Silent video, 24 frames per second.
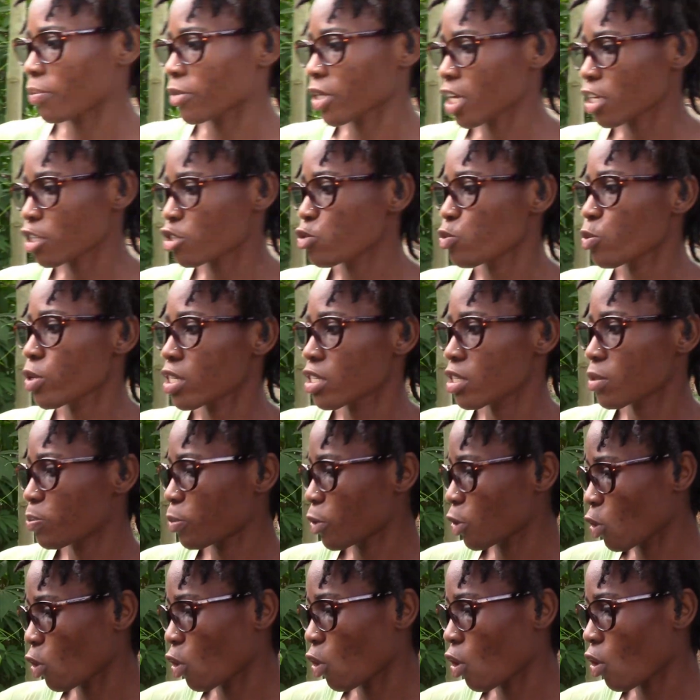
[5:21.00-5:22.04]
yet to
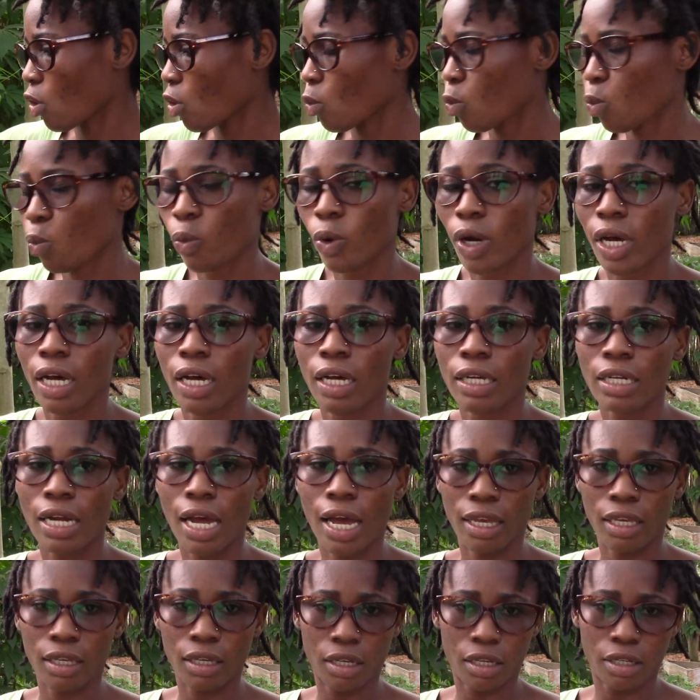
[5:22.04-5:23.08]
explore what
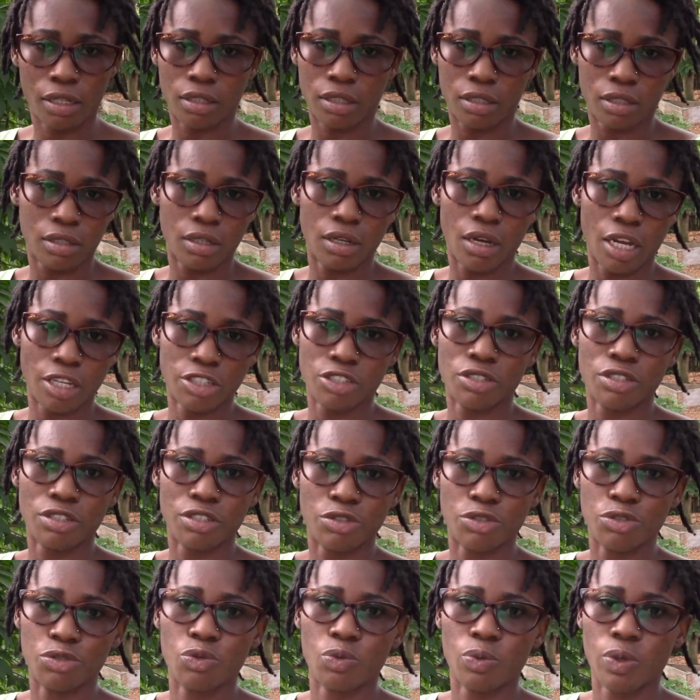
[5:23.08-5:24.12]
I can actually
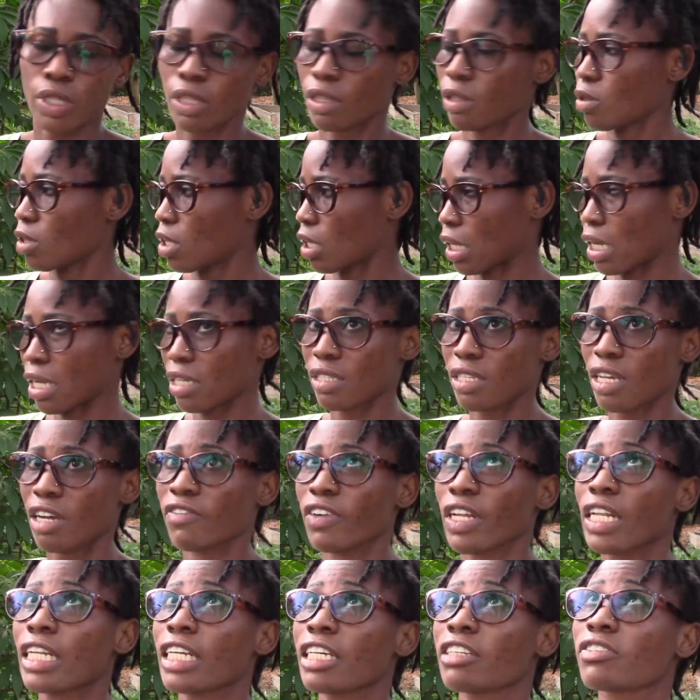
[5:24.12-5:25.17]
do with the cassava
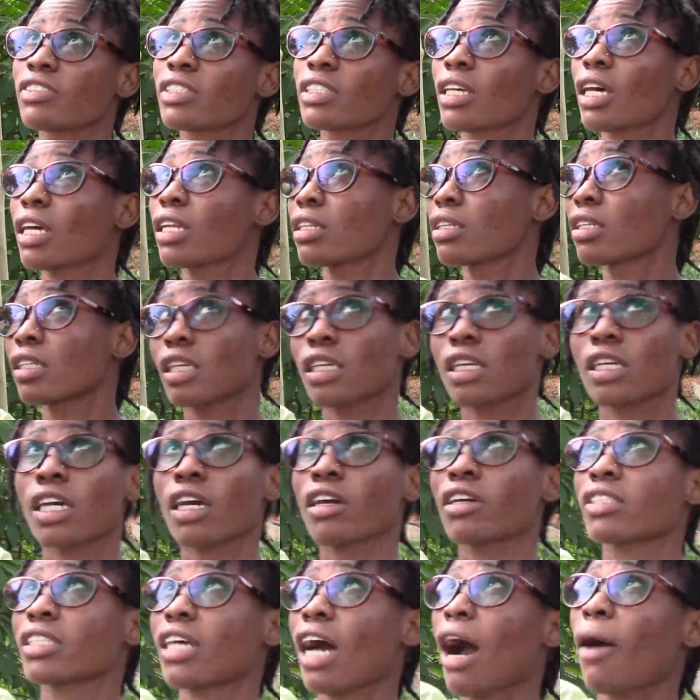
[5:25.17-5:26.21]
leaves. And here
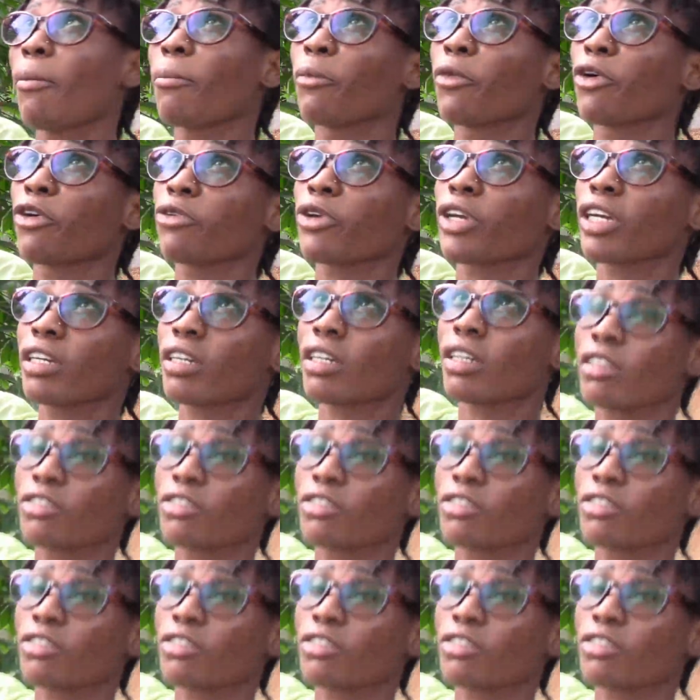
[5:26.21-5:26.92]
is our moringa